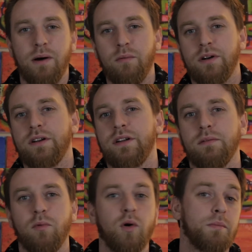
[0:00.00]
I wanted a
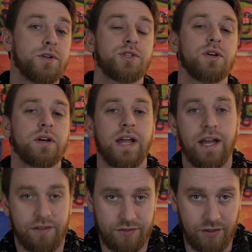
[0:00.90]
more mature
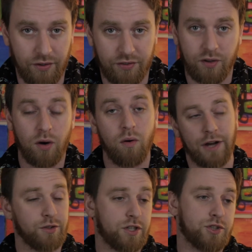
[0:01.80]
gangster. So I
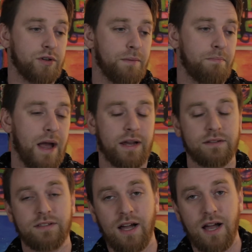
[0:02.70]
took a trip back
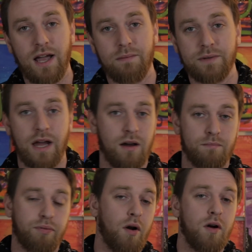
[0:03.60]
in time down
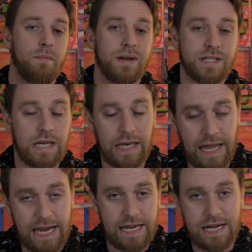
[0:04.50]
Prohibition
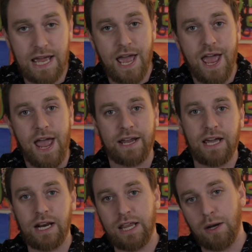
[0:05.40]
Lane and
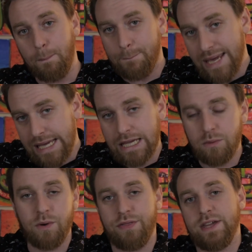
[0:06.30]
got a little
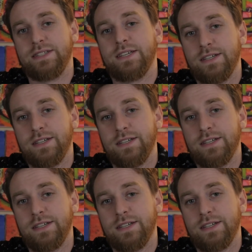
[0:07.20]
peeky with it.